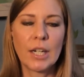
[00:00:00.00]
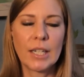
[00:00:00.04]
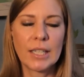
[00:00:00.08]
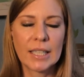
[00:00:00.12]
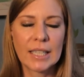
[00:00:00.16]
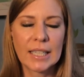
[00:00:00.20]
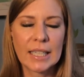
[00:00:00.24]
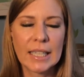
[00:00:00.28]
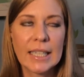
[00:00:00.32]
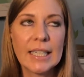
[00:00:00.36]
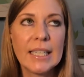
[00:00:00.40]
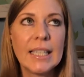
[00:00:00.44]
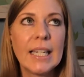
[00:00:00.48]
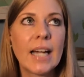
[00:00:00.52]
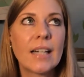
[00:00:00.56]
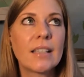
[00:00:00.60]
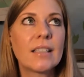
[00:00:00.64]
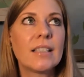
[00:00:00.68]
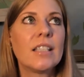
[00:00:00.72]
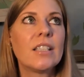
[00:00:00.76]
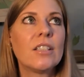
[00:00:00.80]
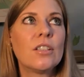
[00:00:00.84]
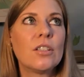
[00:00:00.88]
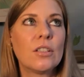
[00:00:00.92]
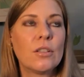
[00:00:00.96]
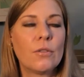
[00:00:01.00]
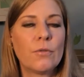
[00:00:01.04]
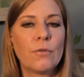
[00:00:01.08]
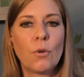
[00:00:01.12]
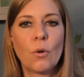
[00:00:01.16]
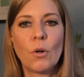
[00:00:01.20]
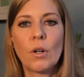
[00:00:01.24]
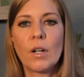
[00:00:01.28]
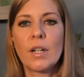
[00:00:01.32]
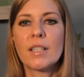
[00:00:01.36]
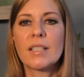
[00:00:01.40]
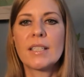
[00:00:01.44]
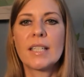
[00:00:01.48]
and connecting to the
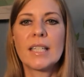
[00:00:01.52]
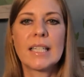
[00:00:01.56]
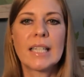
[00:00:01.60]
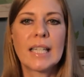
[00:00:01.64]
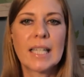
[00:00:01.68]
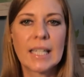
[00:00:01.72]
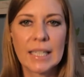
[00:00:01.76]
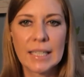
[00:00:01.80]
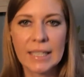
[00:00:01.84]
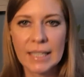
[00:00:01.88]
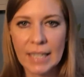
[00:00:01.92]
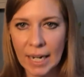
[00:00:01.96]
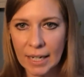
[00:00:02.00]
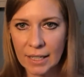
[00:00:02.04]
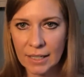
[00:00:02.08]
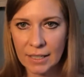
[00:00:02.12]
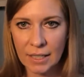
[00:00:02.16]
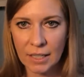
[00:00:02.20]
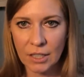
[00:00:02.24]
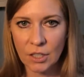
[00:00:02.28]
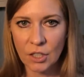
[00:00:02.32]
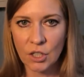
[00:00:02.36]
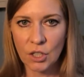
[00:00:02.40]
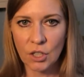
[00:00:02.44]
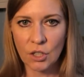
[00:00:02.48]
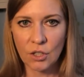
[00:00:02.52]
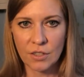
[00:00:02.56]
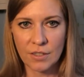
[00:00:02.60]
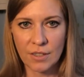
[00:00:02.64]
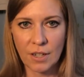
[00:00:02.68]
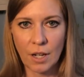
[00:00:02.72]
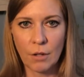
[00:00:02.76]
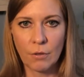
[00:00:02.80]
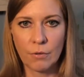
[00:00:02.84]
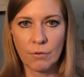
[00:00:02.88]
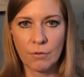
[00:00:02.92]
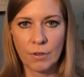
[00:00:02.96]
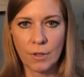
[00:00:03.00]
forest and connecting to
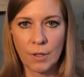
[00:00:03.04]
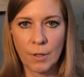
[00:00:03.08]
yourself.